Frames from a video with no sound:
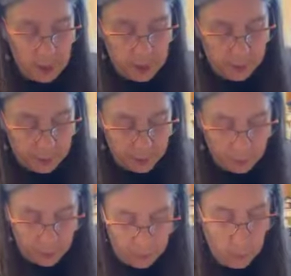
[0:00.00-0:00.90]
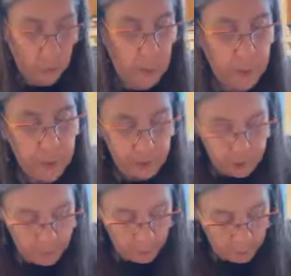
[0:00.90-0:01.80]
let's start with
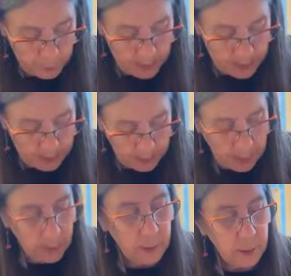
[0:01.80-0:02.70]
the red.